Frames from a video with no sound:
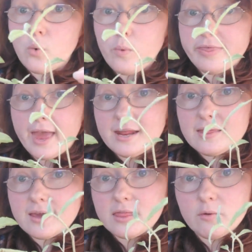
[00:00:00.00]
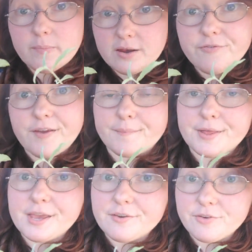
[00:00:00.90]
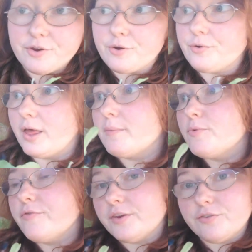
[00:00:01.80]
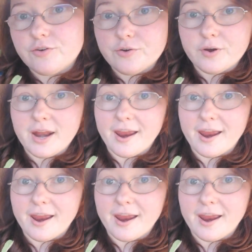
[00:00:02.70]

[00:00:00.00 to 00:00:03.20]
with anything in the mint family, if you like move into an